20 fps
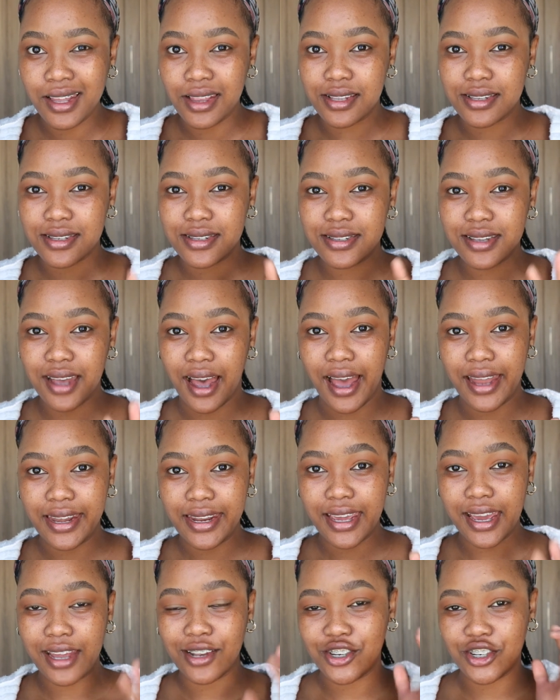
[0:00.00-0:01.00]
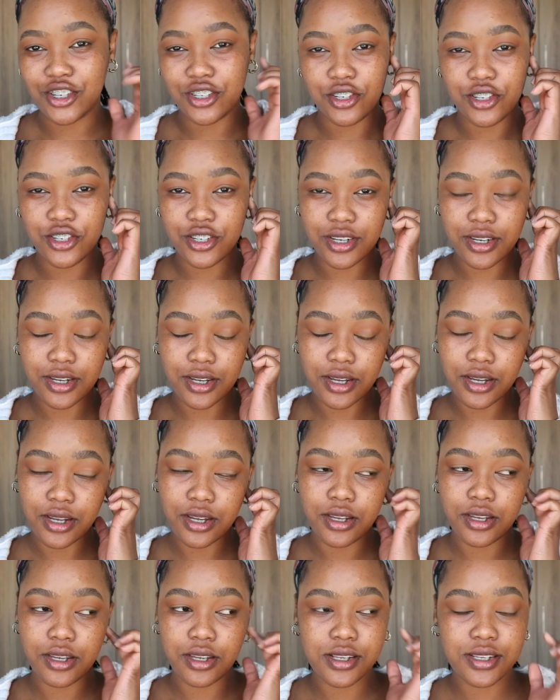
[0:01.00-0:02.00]
This is a honey and
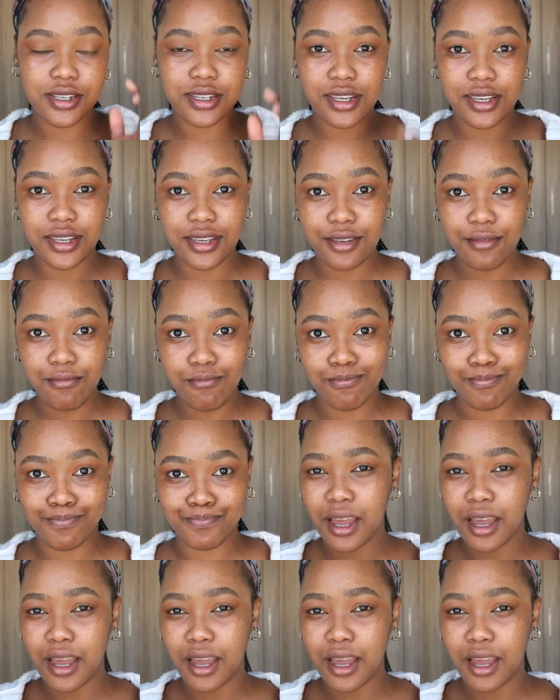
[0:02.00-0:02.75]
ginger tea.